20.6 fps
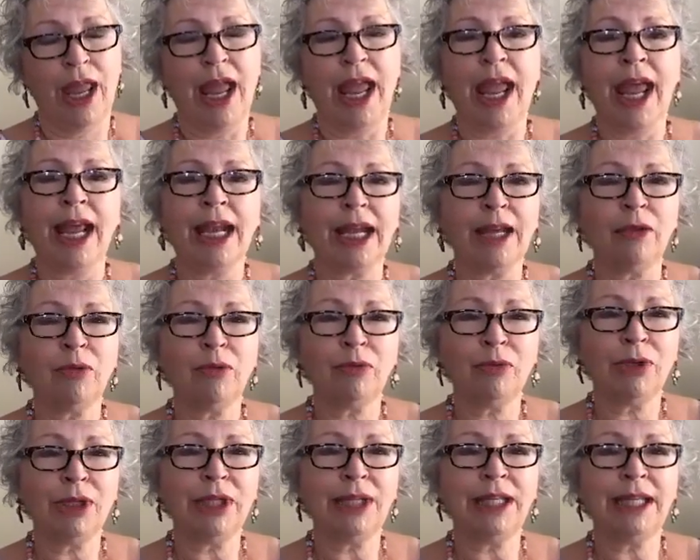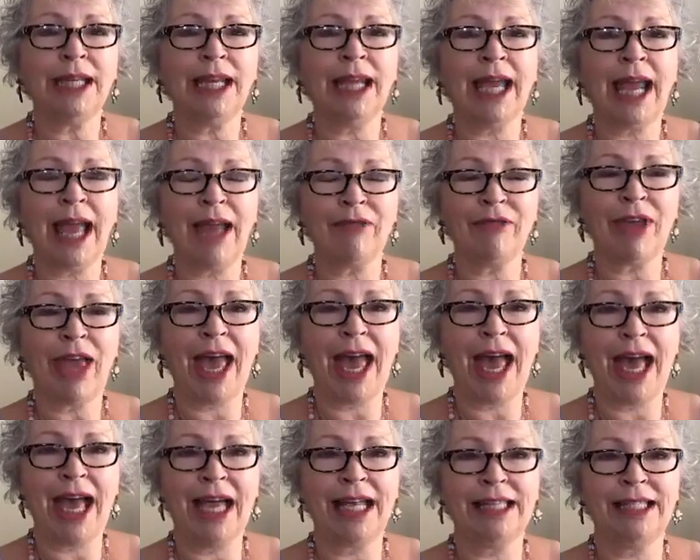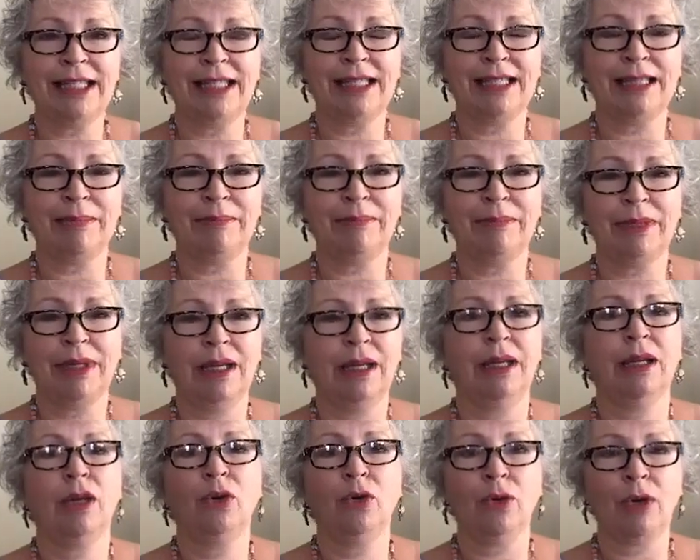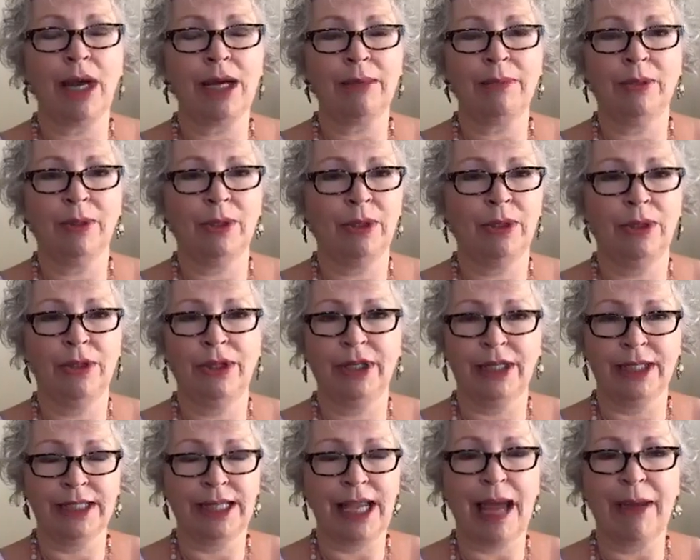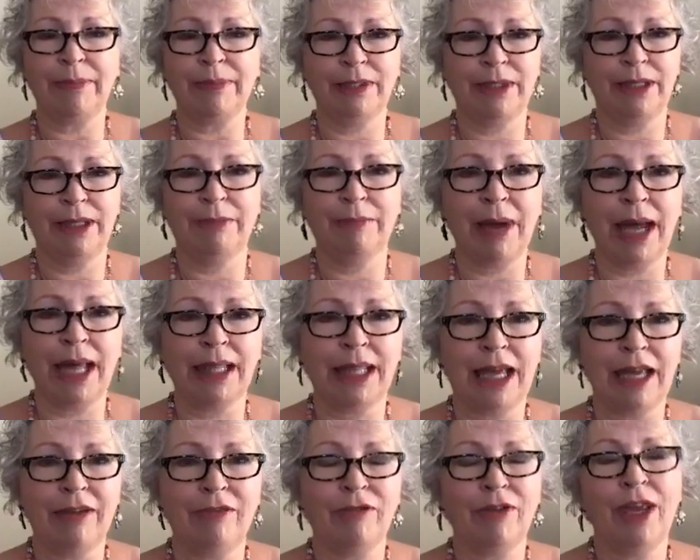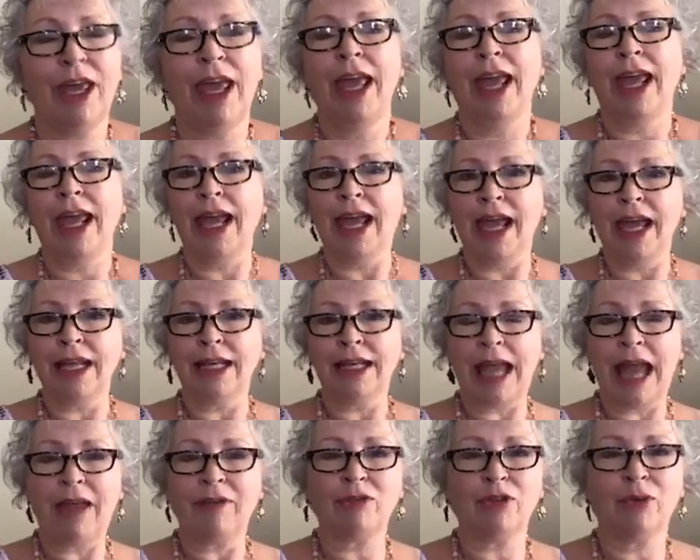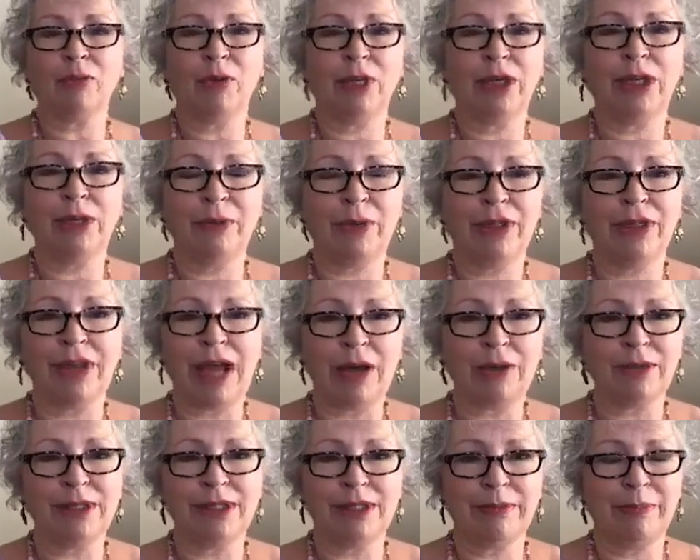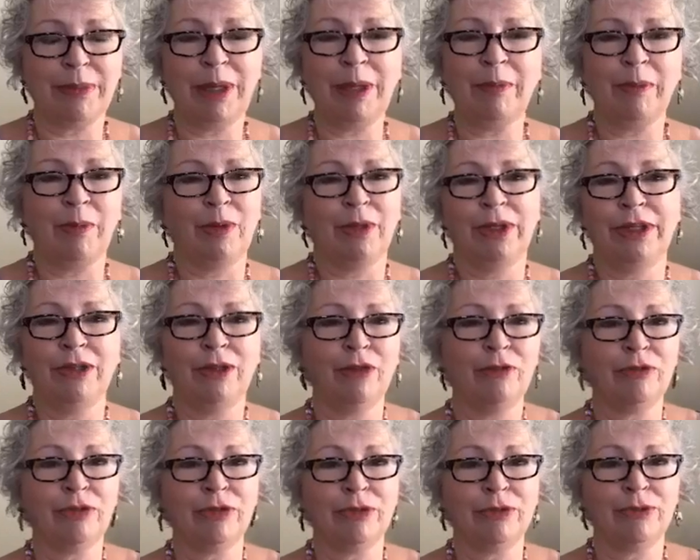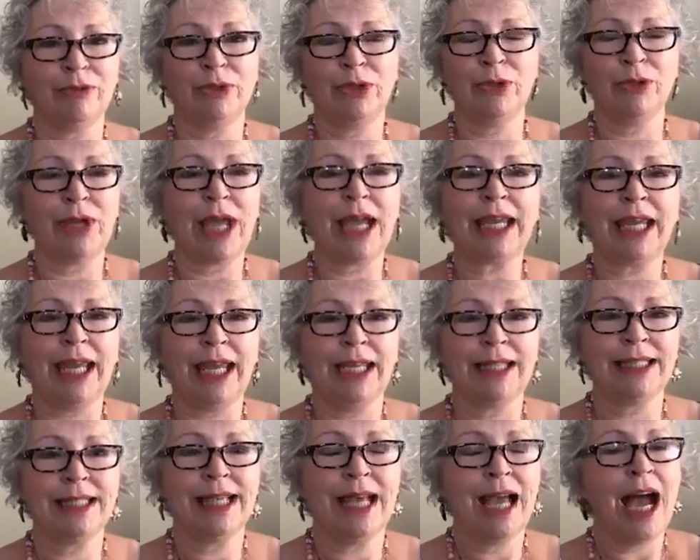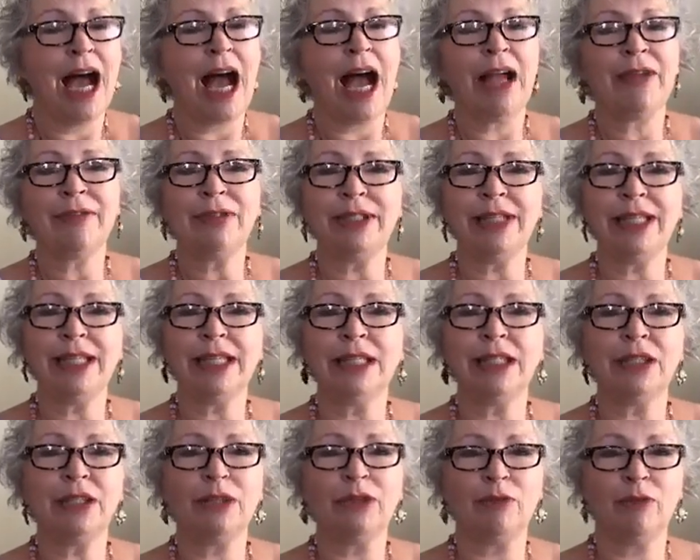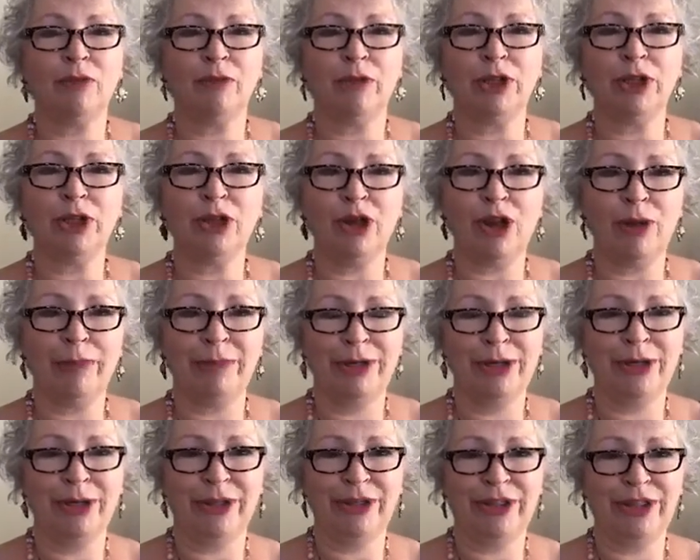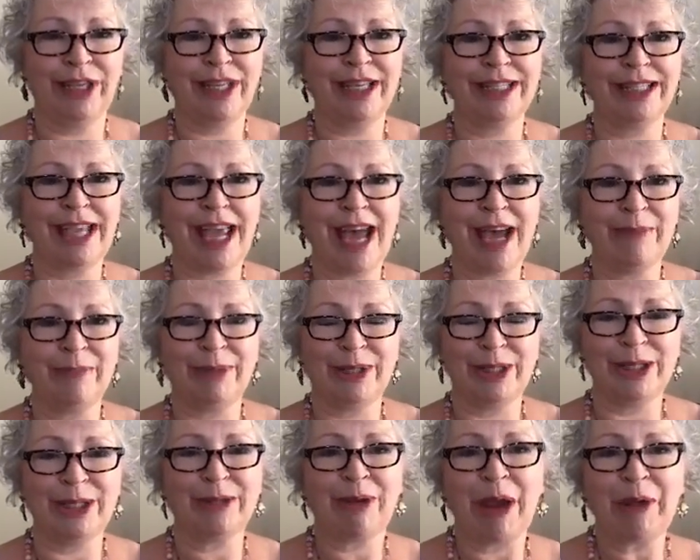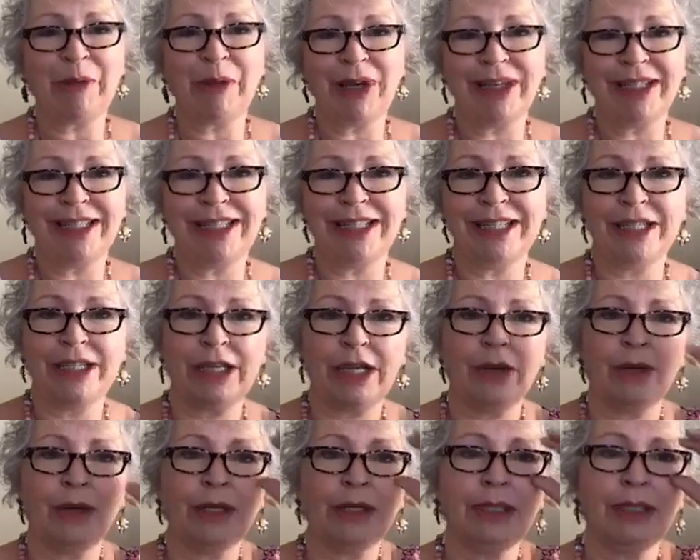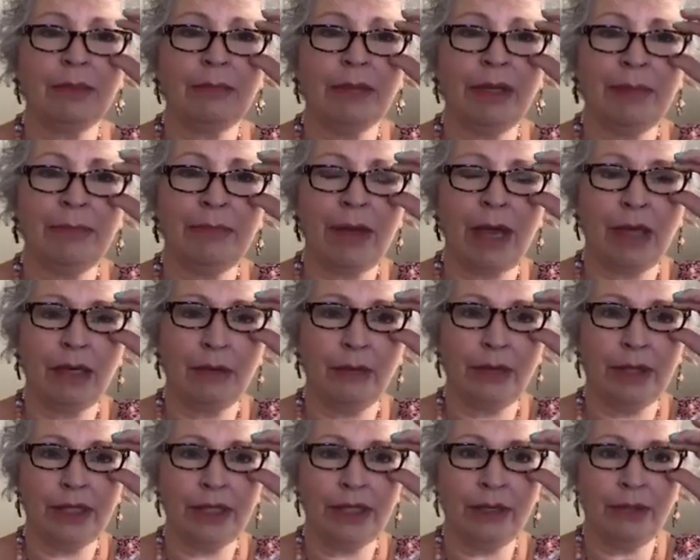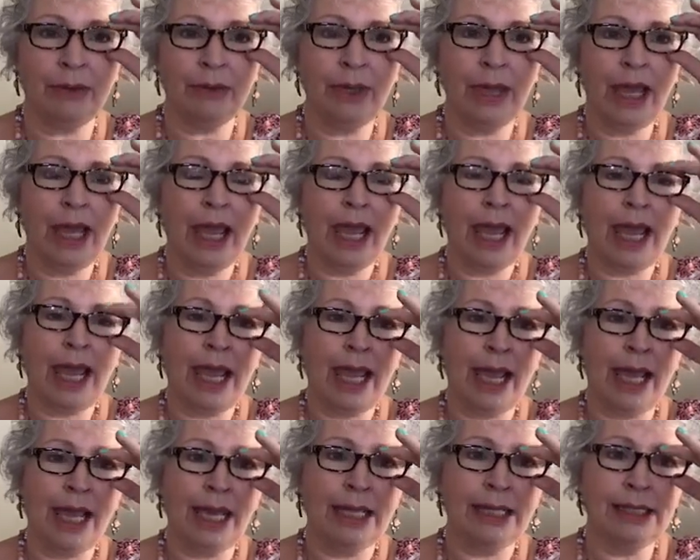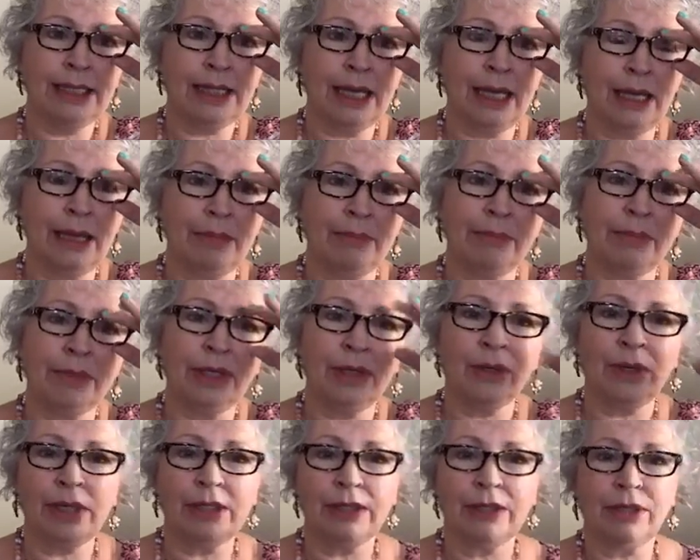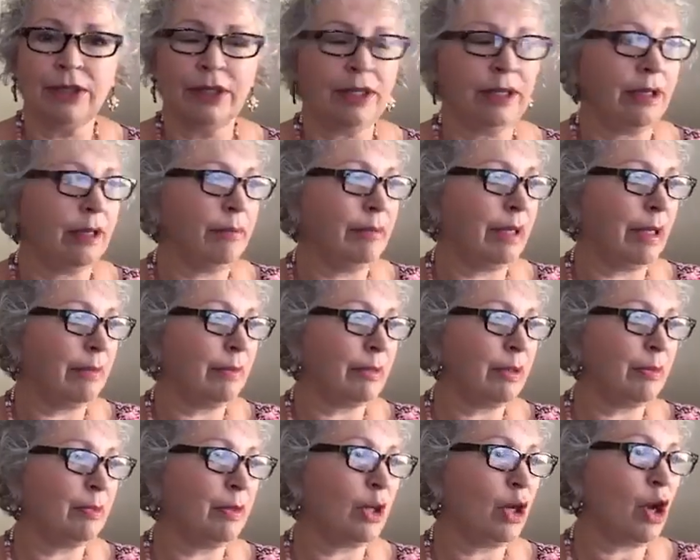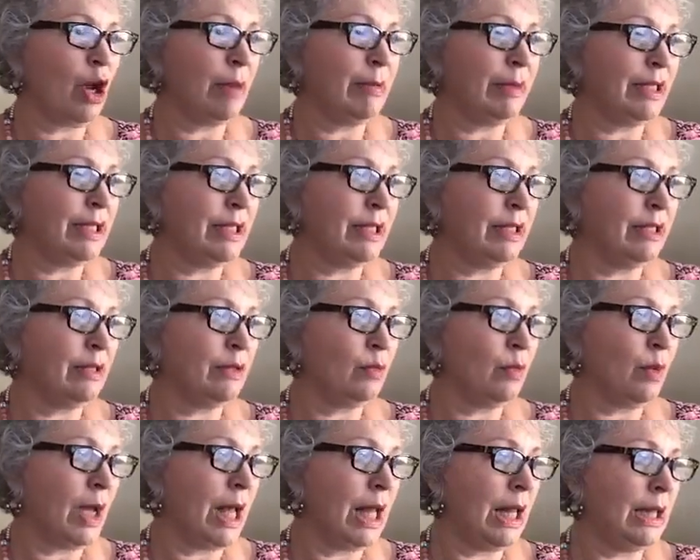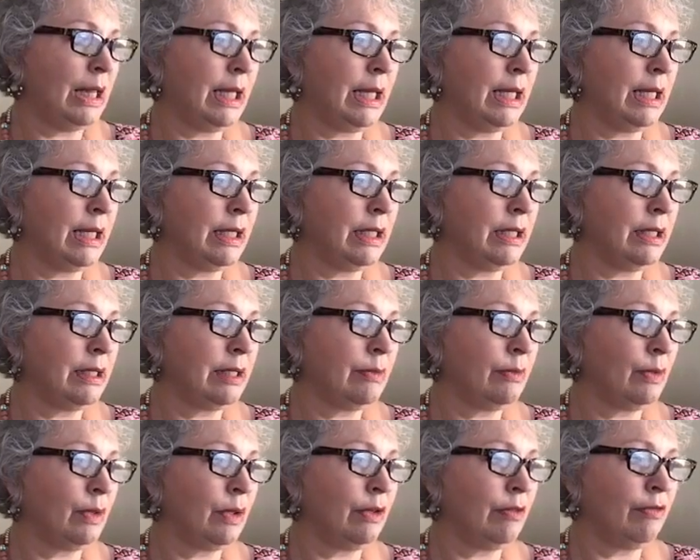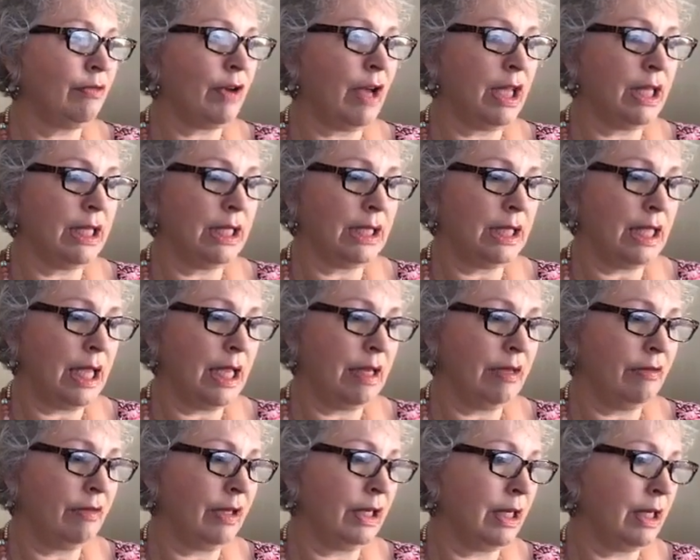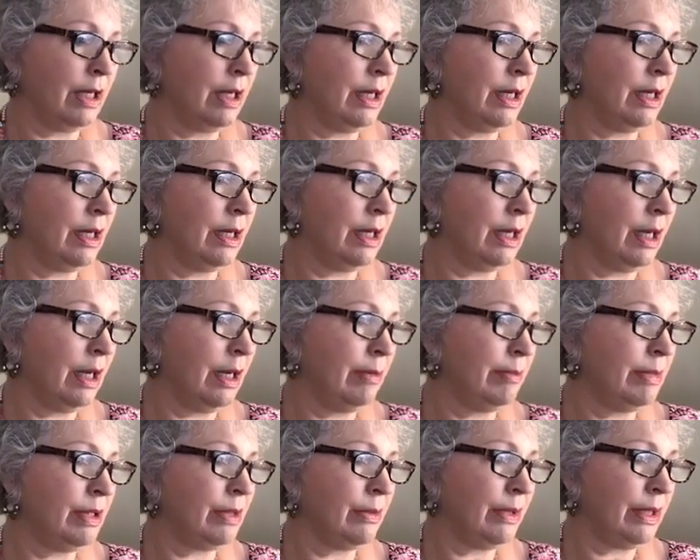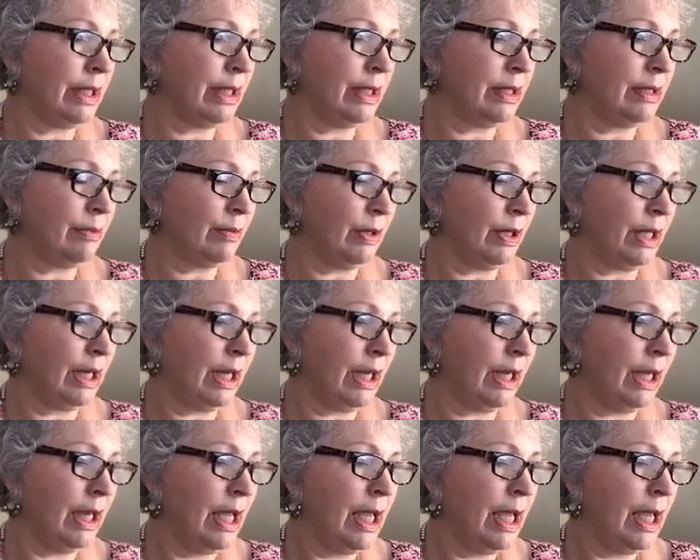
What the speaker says: And I really have had some incredible things happen in my life. And after working with thousands of people in over 2 decades, I've seen just phenomenal things happen. So I wanted to share a little bit about it with you. And you guys are going to be able to put comments in as well. And I just want to find the live here. So it is working.